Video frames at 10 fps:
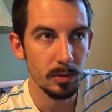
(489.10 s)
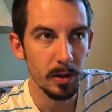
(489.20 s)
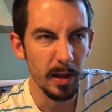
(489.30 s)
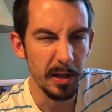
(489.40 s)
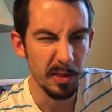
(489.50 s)

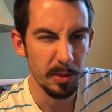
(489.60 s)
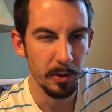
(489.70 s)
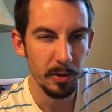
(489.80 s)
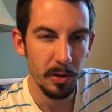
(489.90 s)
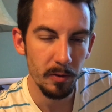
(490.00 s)
like a
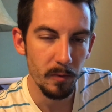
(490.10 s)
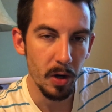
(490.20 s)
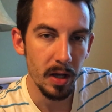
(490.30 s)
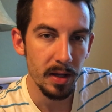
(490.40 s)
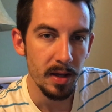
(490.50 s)
third of the
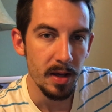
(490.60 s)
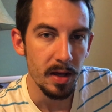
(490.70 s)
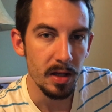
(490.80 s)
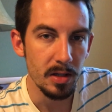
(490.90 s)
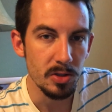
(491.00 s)
way
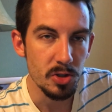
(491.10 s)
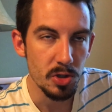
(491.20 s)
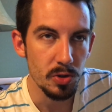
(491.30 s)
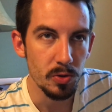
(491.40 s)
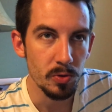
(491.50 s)

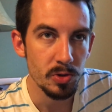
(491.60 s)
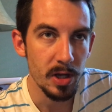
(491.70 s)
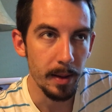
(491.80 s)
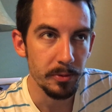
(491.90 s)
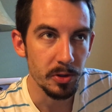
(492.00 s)
into
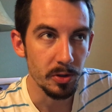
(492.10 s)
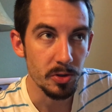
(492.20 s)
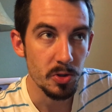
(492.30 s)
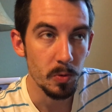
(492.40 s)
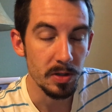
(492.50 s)
chapter
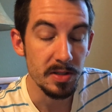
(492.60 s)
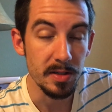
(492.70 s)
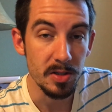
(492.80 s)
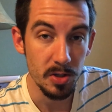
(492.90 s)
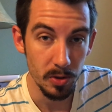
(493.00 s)

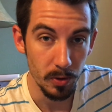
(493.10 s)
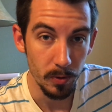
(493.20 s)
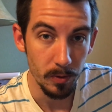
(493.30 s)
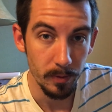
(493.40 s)
22.